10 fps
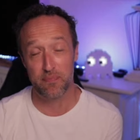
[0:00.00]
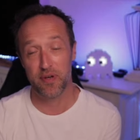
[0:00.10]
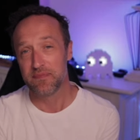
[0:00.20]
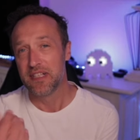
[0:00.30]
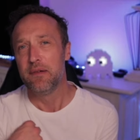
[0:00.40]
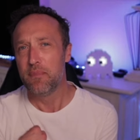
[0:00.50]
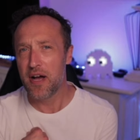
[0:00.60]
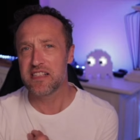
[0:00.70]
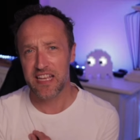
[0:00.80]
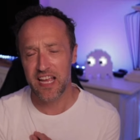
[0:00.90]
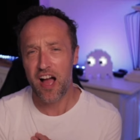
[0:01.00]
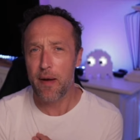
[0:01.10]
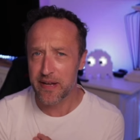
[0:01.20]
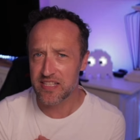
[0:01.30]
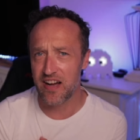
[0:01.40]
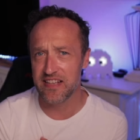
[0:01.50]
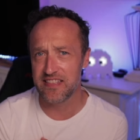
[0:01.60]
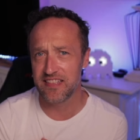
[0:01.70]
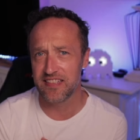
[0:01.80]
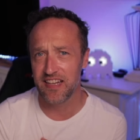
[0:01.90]
But personally, I'm
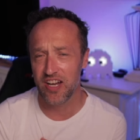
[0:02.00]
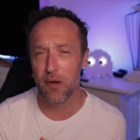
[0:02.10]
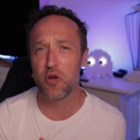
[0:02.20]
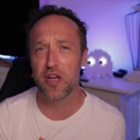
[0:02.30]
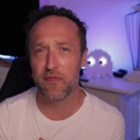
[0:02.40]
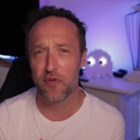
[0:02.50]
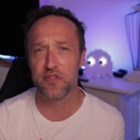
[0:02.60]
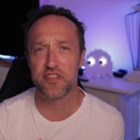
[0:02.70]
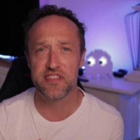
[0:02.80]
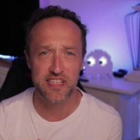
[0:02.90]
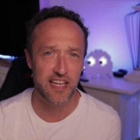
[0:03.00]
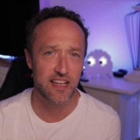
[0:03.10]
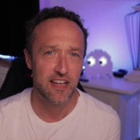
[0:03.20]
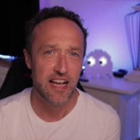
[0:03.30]
excited, and I'm looking forward to see